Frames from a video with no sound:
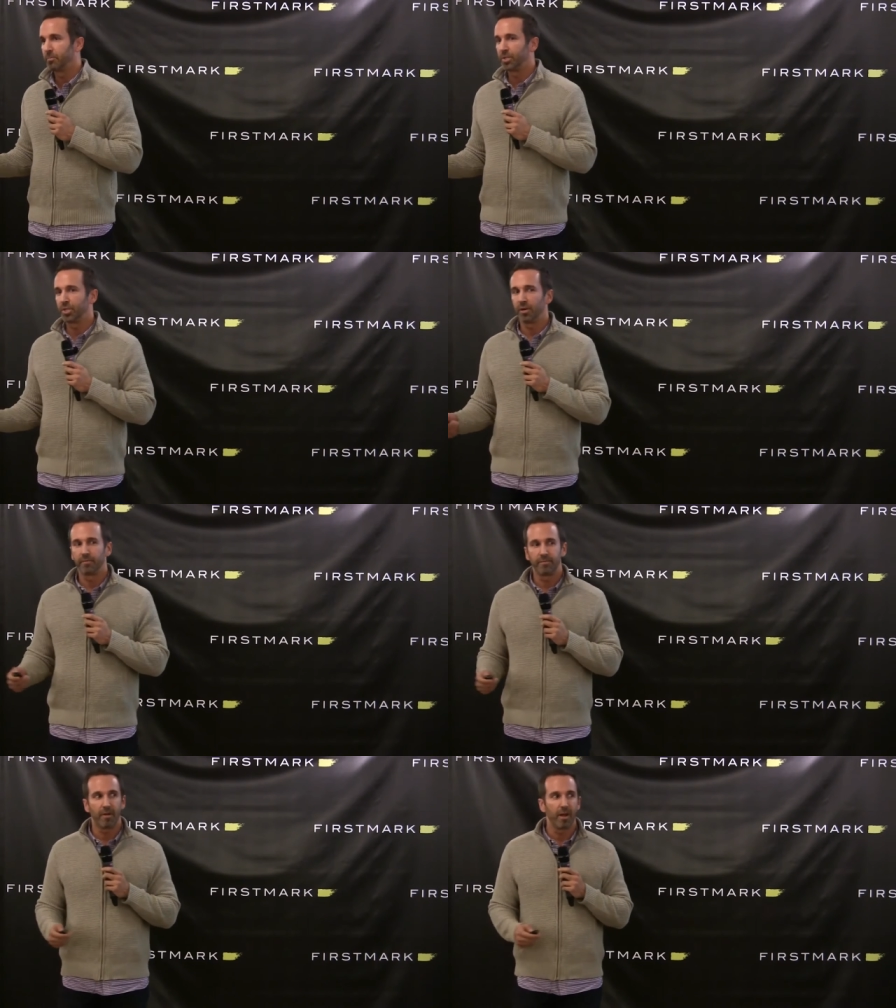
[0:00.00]

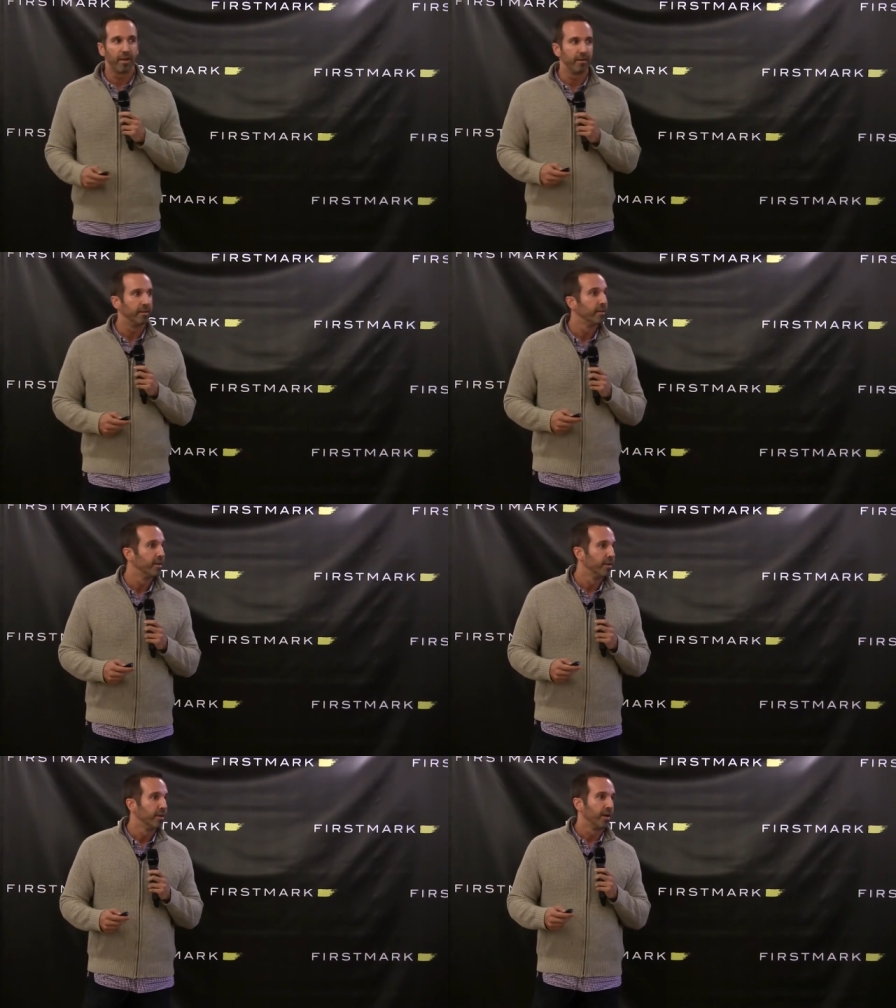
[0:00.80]
Michelle Phan,
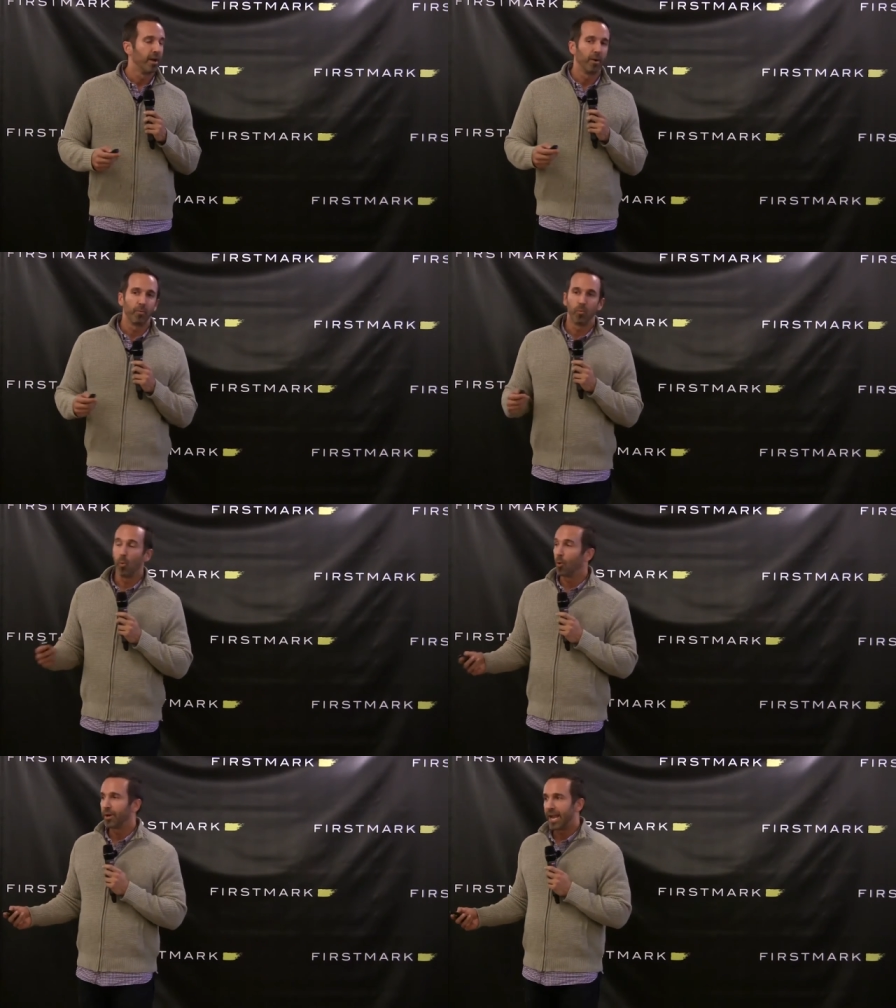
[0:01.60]
uh,
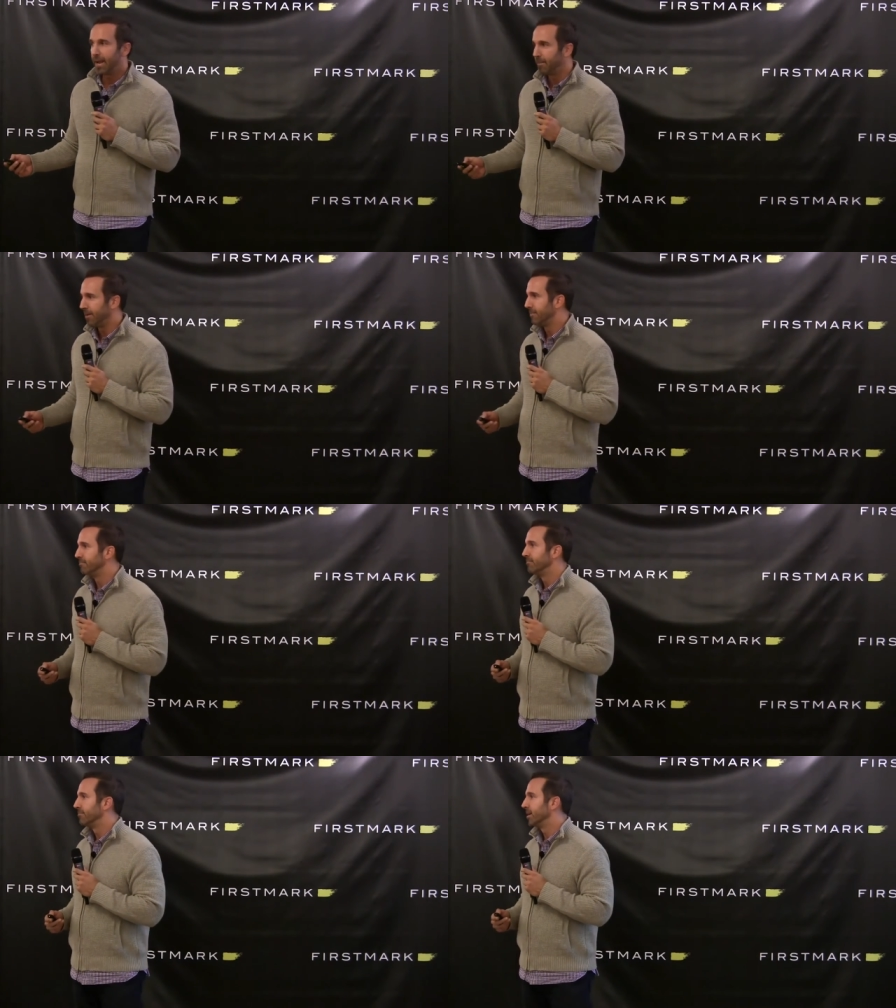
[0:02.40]

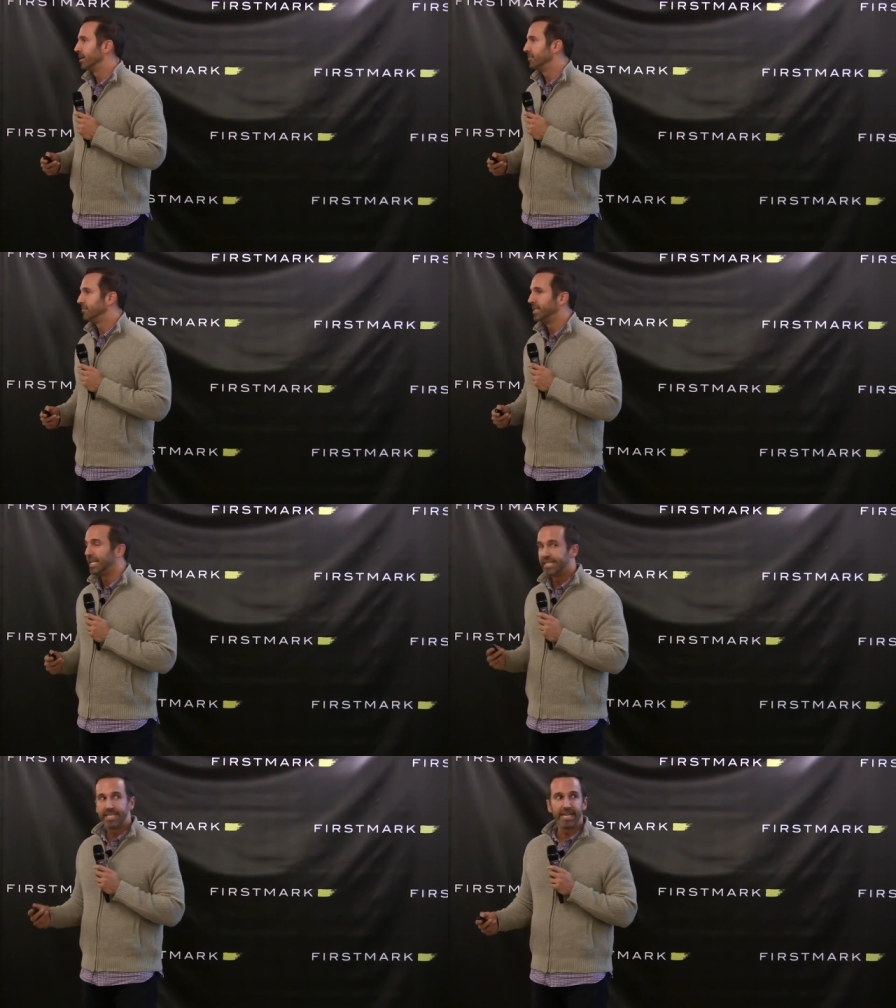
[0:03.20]
wargaming, um,
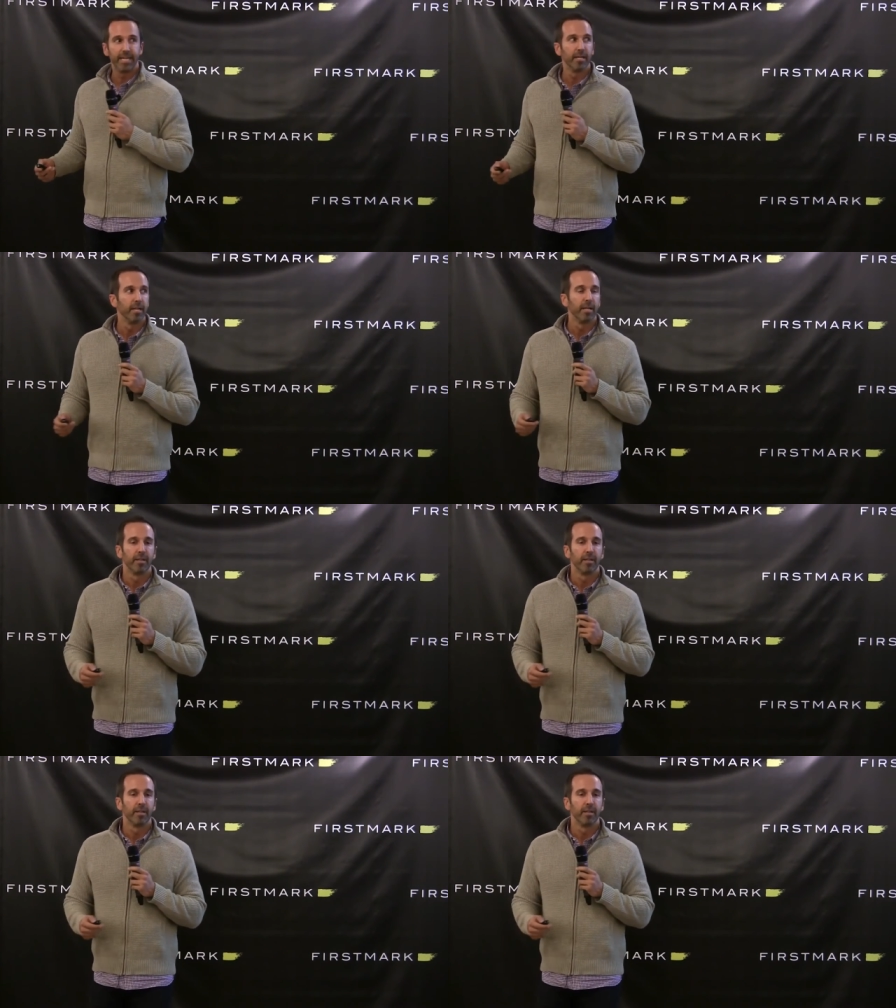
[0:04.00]
Disney.